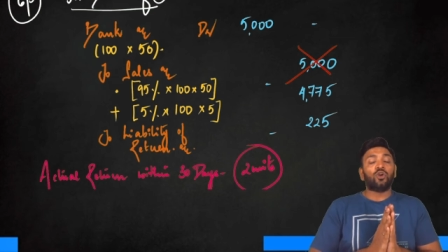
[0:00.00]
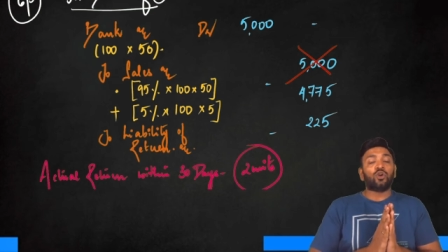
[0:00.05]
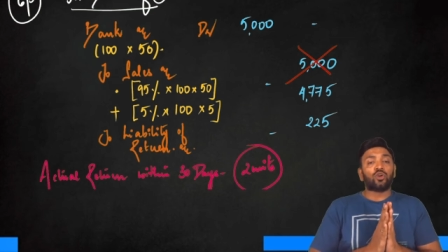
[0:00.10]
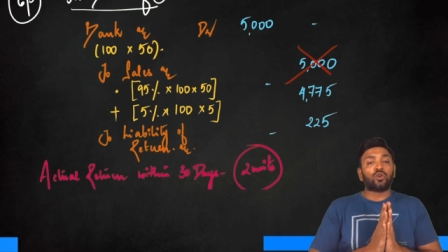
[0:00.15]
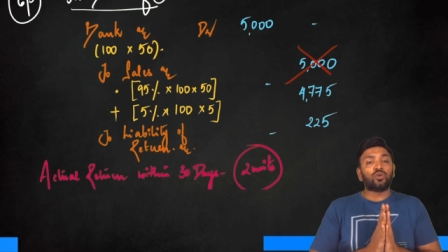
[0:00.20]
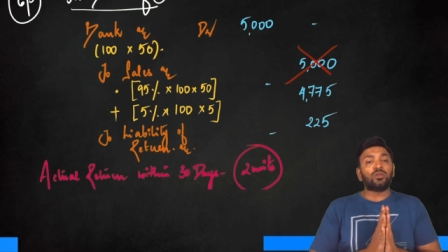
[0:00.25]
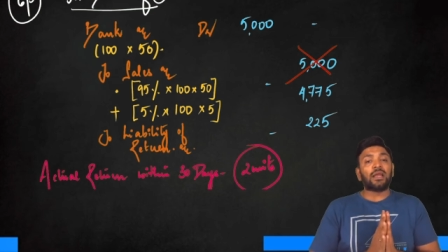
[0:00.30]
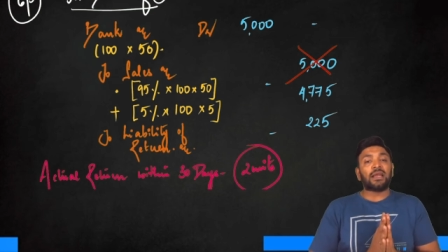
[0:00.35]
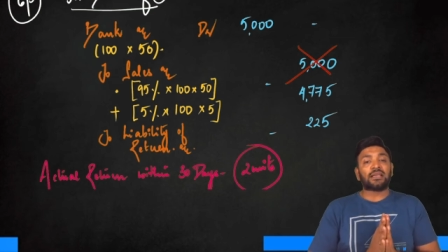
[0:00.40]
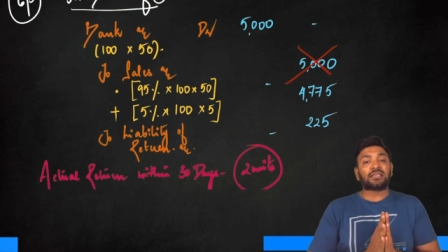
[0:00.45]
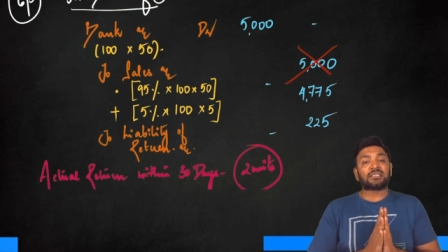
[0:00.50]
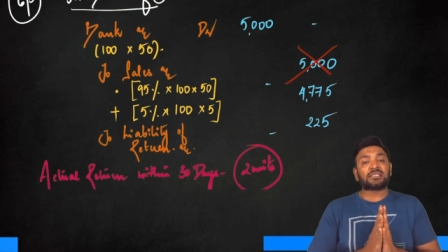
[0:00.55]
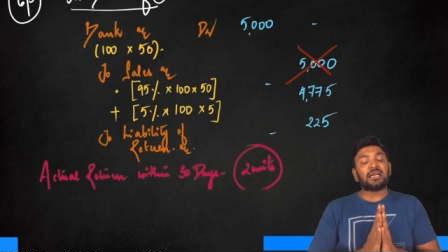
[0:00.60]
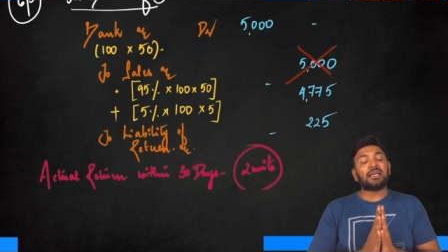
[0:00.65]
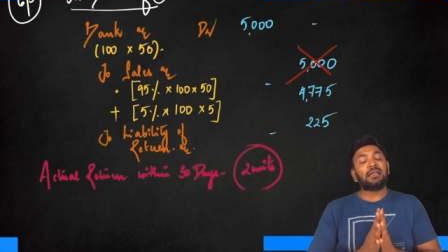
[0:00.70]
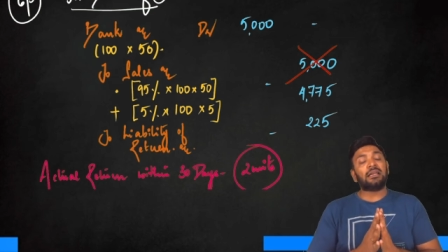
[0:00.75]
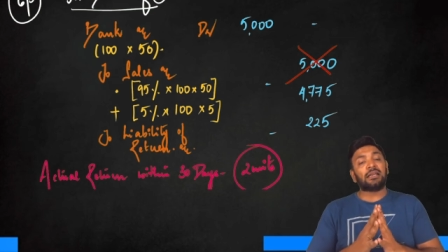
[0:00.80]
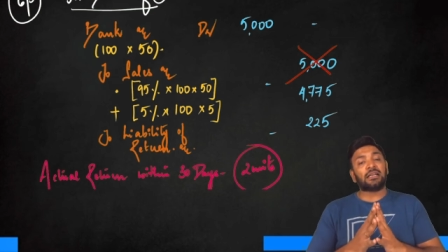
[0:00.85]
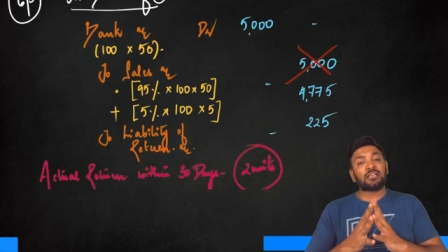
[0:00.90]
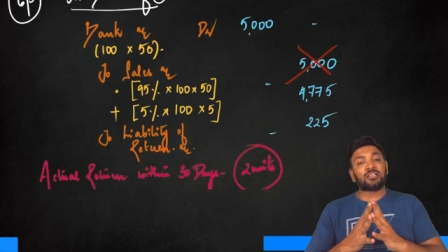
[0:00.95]
To the
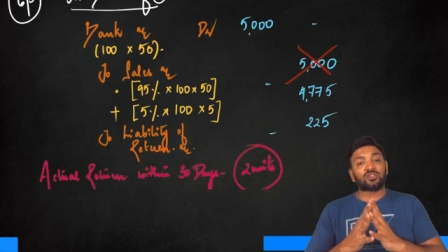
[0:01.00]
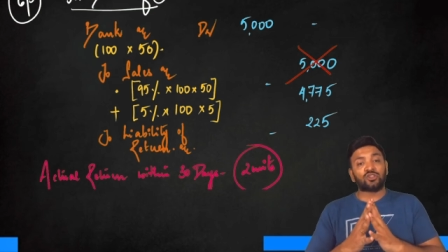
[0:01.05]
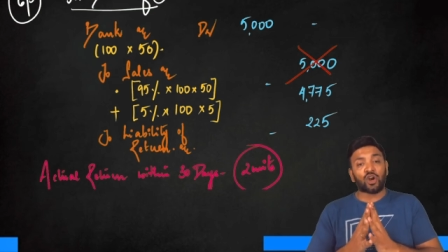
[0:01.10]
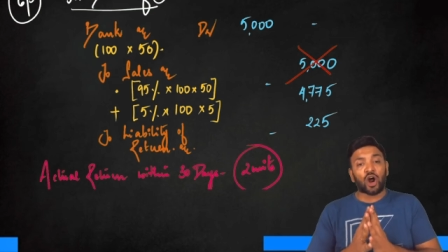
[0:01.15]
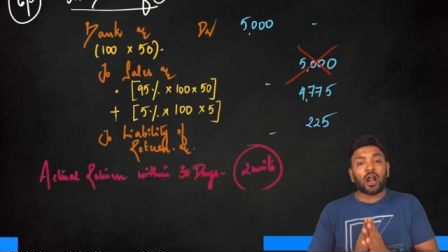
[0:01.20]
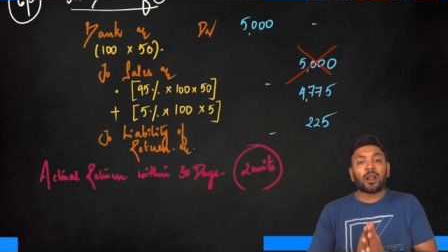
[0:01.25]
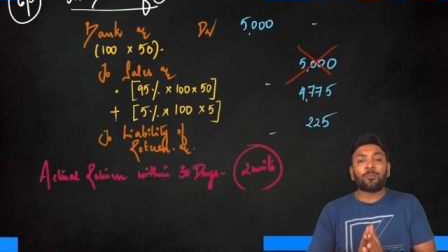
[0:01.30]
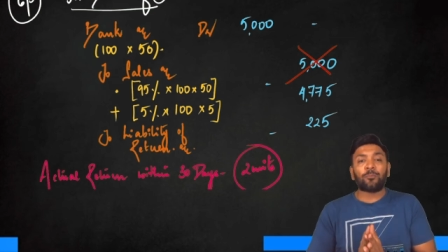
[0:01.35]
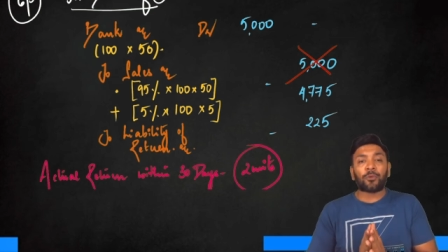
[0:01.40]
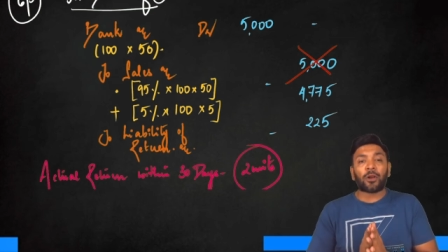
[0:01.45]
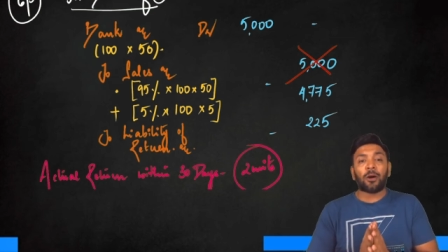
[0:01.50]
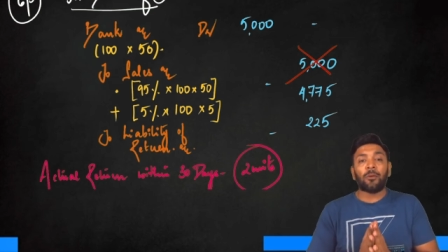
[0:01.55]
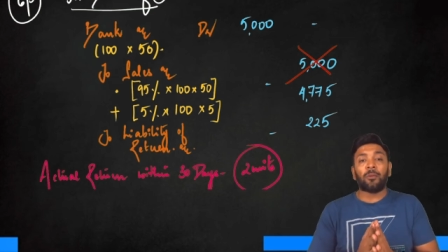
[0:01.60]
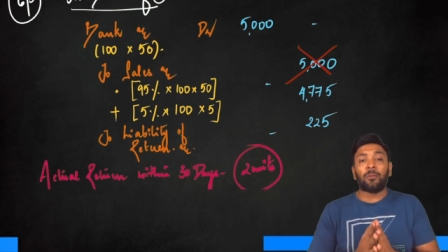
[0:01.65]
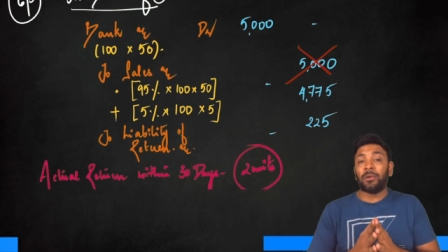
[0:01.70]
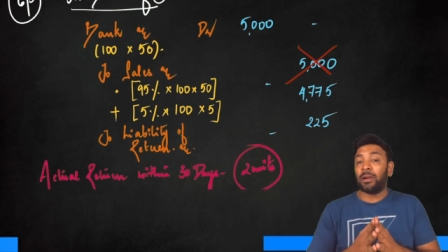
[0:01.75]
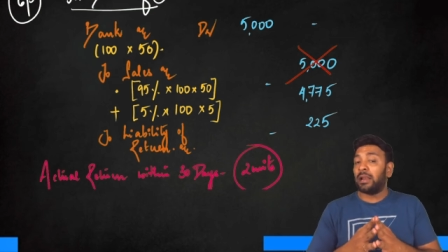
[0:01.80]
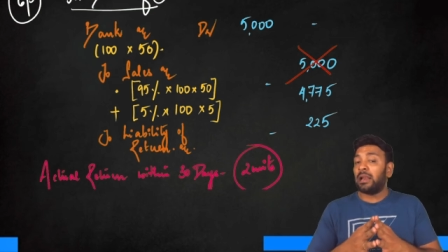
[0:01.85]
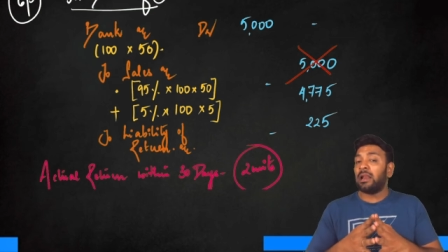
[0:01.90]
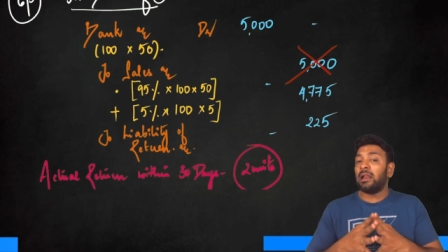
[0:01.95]
extent it is not
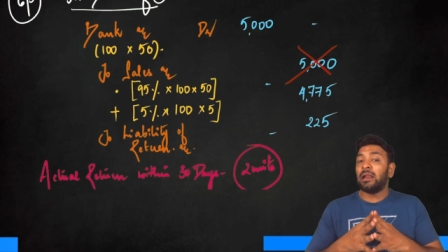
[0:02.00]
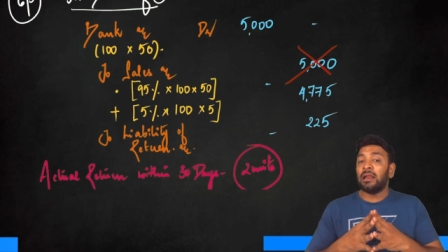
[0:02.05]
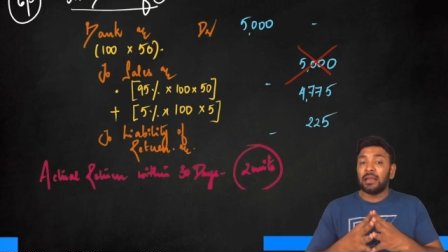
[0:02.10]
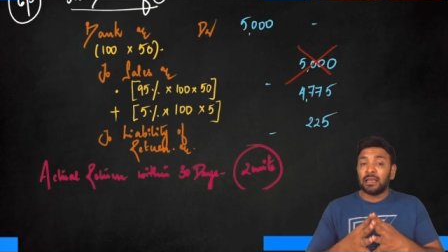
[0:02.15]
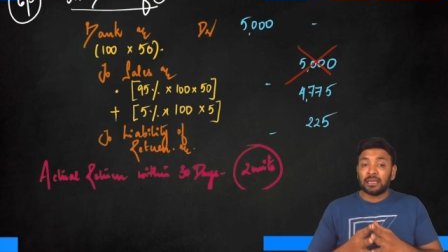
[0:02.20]
probable,